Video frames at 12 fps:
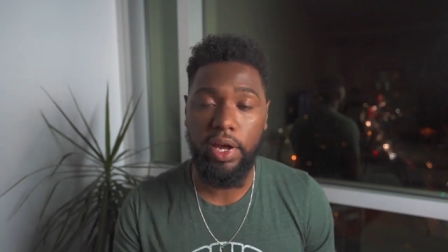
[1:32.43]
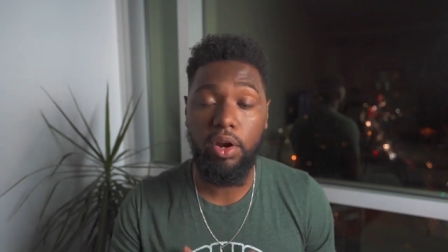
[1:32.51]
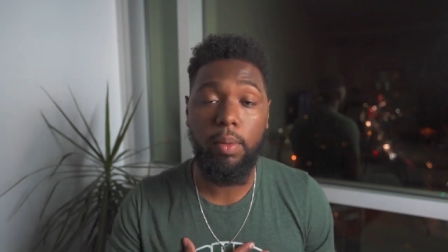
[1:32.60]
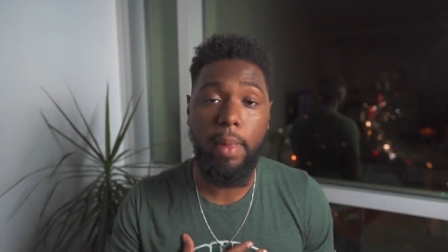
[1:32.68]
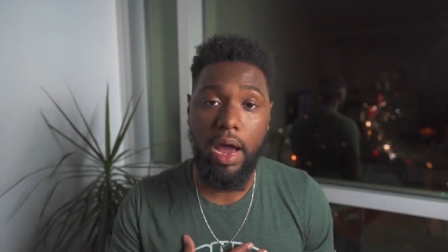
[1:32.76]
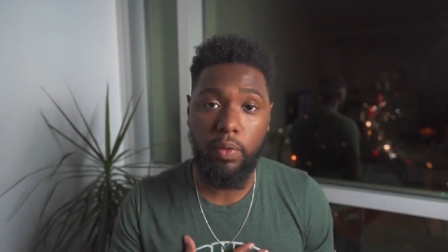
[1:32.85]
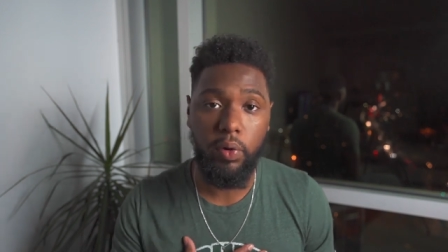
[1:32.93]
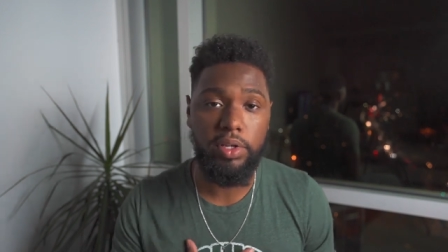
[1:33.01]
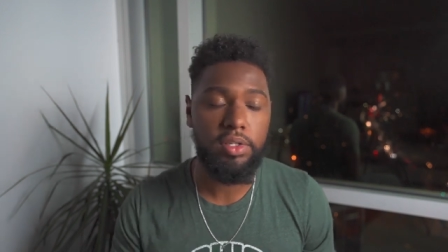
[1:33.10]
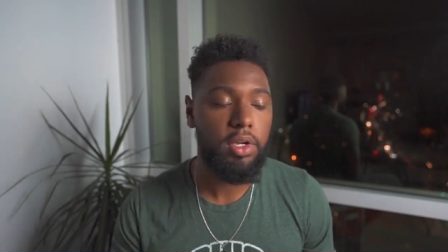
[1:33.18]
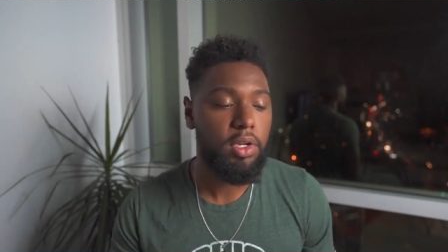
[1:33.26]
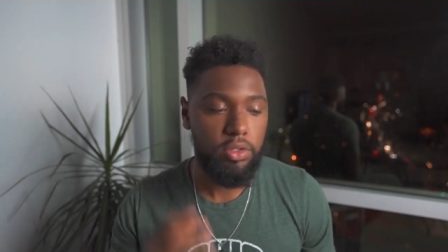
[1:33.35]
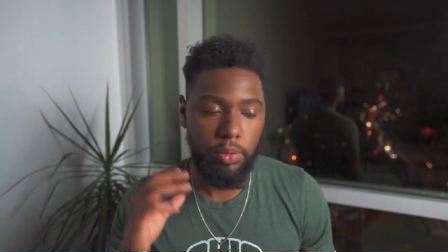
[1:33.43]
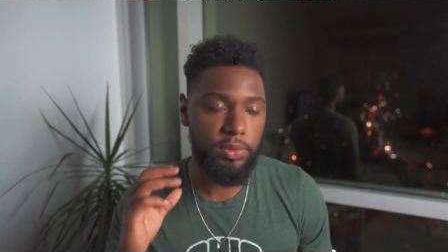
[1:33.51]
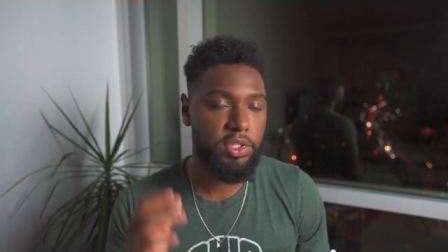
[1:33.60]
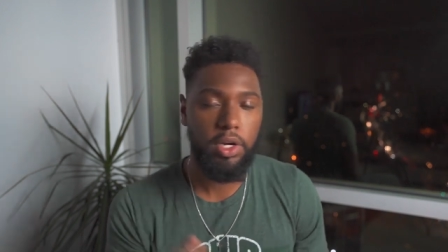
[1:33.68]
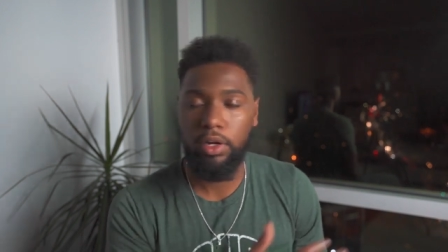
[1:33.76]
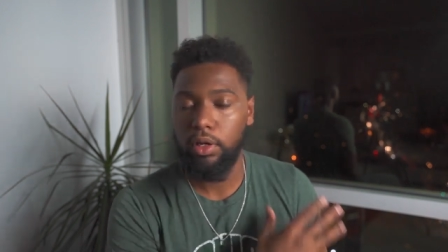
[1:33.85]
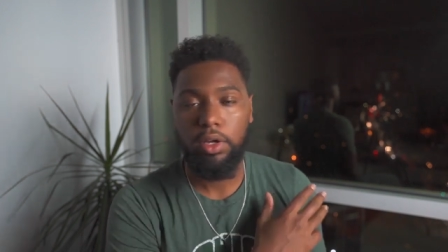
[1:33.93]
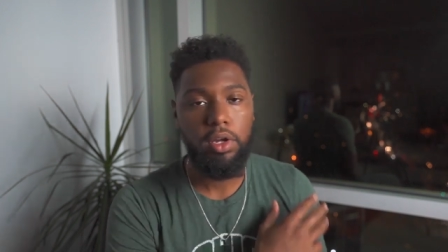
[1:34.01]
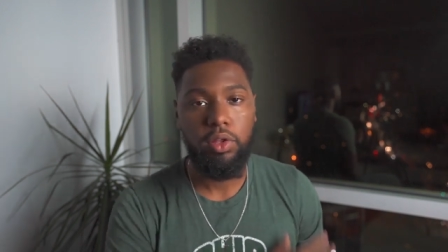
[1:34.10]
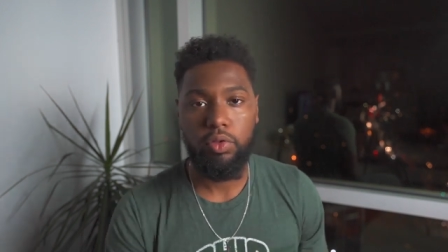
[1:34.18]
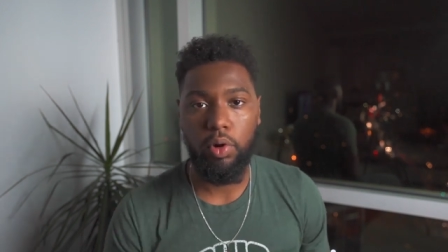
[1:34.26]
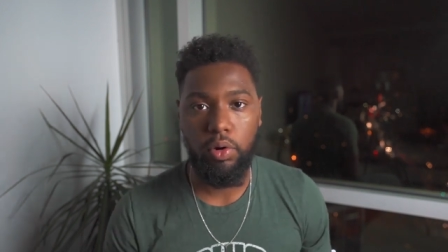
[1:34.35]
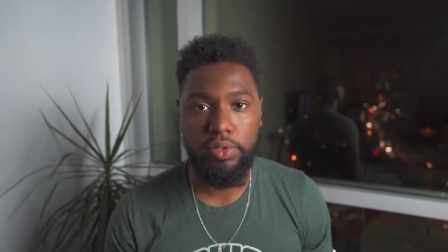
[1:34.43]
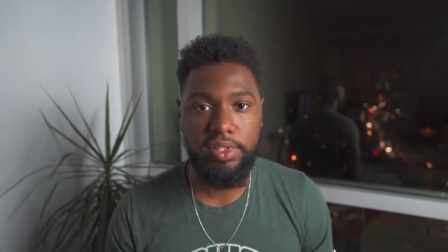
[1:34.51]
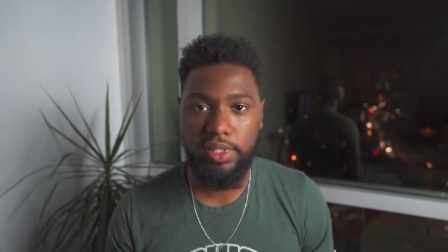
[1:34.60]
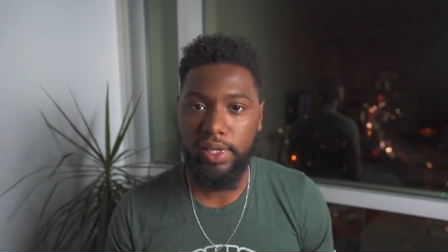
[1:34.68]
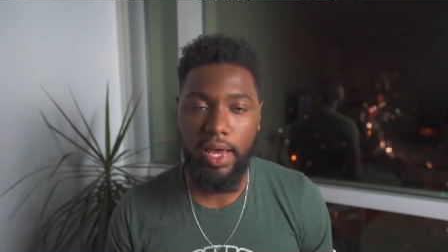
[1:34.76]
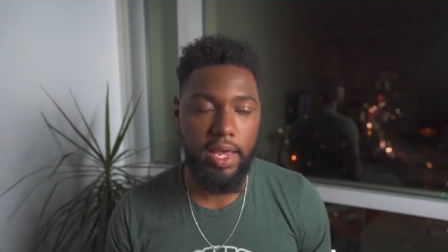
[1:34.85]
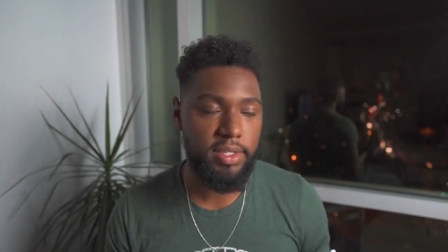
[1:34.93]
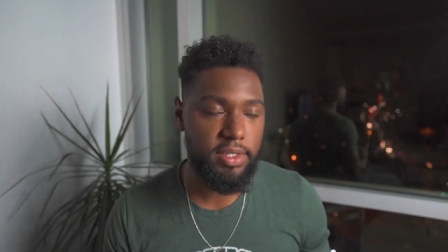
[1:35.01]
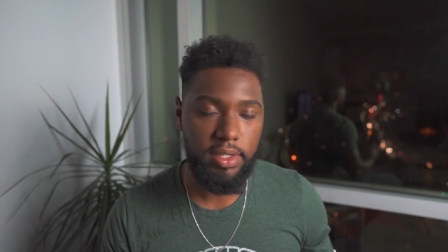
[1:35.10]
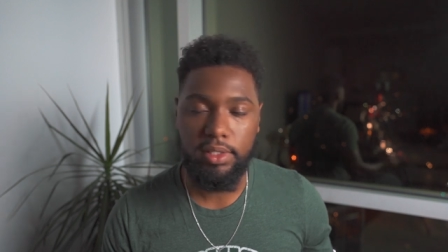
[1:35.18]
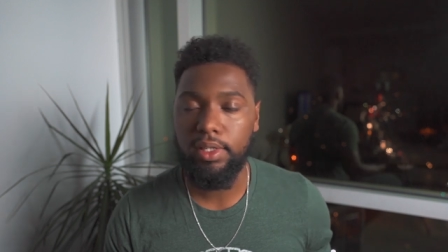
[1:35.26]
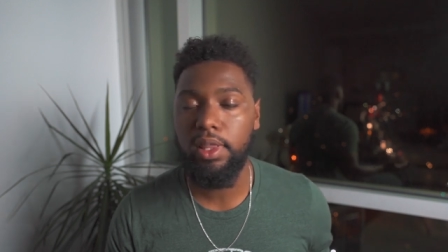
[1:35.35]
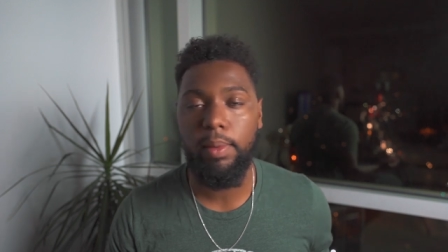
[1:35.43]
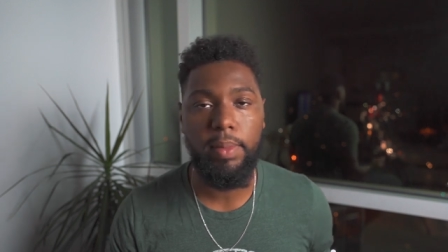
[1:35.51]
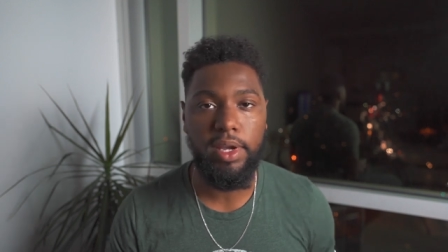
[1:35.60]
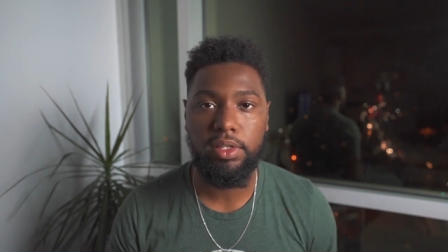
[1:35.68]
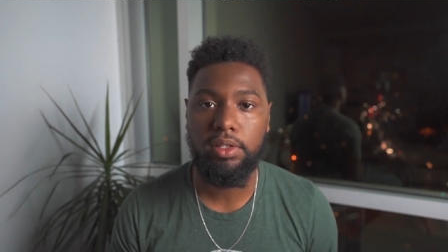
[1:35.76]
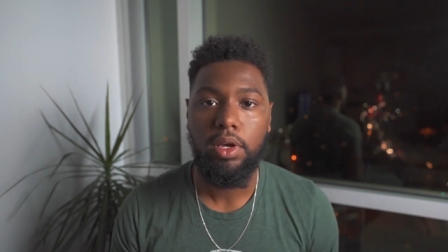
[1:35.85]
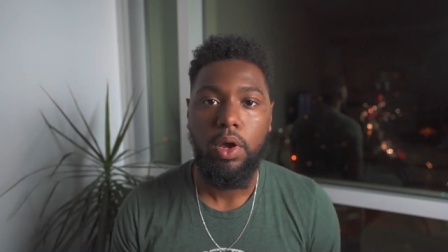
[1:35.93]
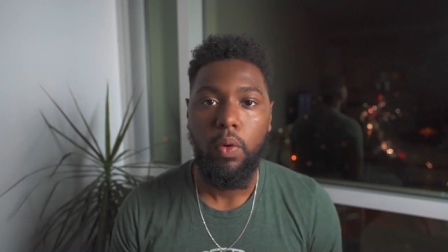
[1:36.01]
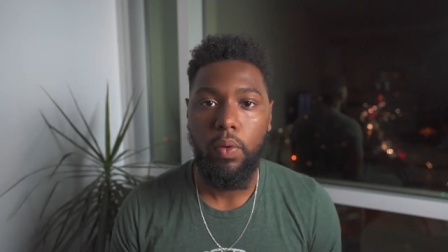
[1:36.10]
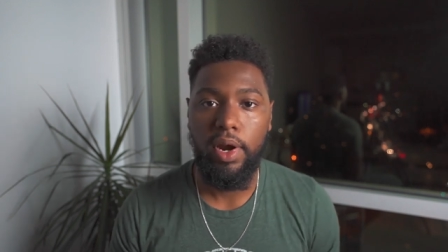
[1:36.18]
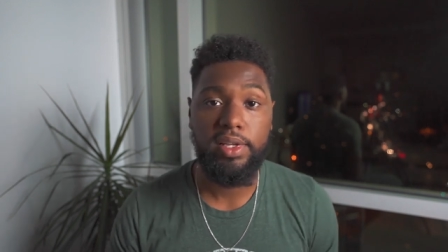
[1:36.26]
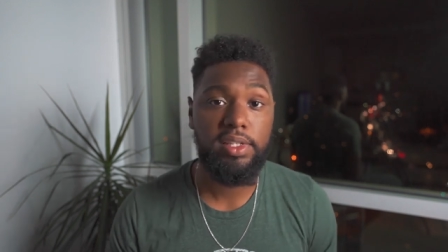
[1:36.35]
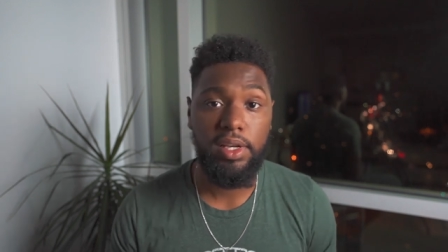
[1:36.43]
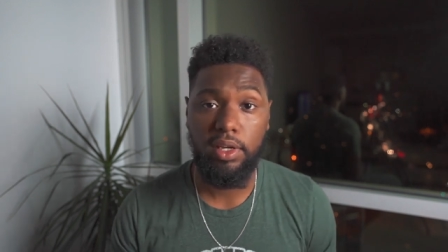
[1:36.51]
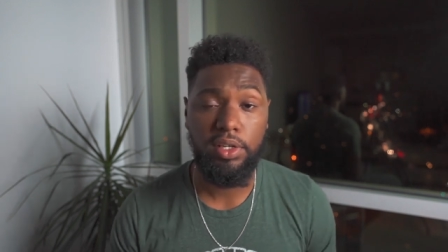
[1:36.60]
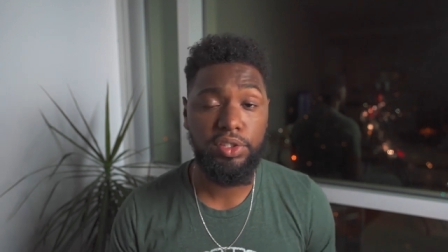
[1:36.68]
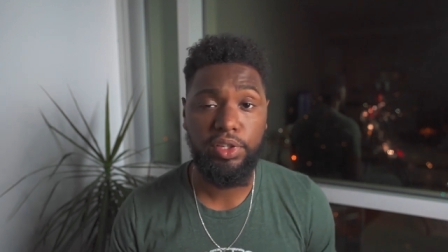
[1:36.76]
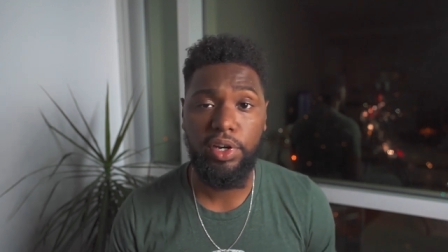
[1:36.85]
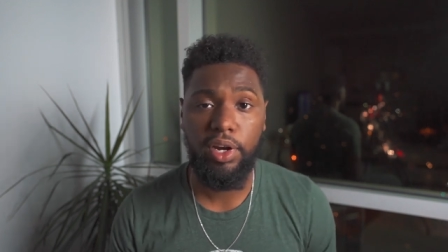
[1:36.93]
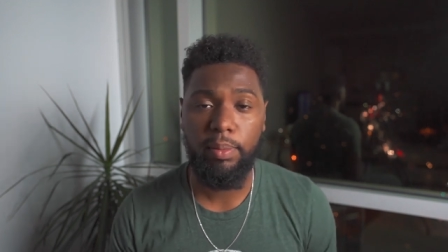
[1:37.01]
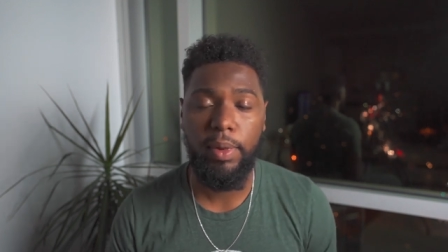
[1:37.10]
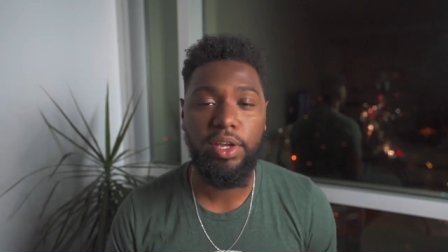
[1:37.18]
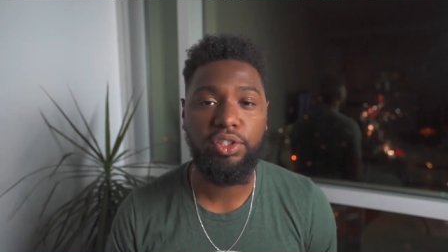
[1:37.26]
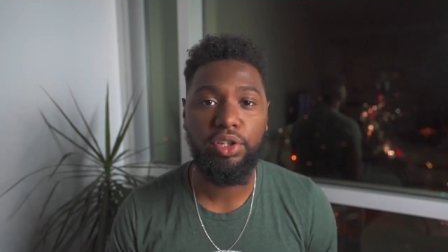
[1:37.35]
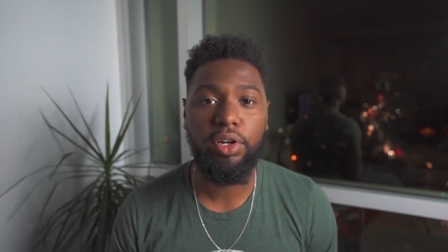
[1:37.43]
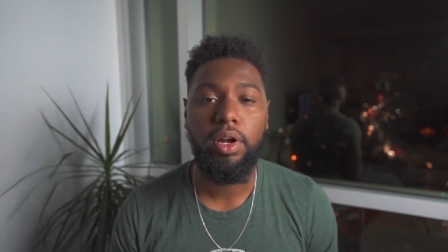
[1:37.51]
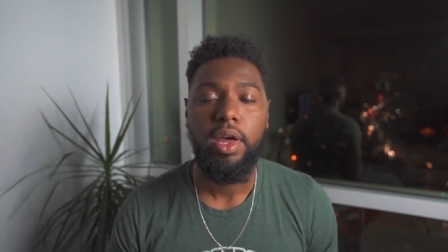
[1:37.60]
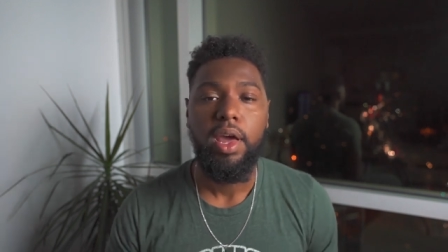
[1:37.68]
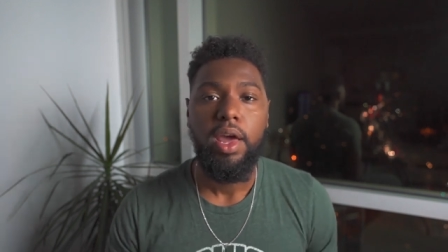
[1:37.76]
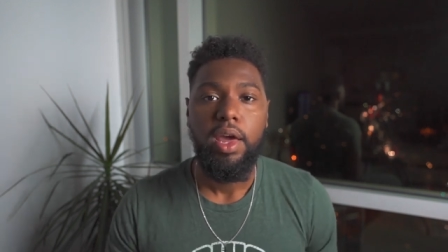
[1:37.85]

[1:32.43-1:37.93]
I know mine was, so I'm just gonna throw CS into the mix when I say engineering major.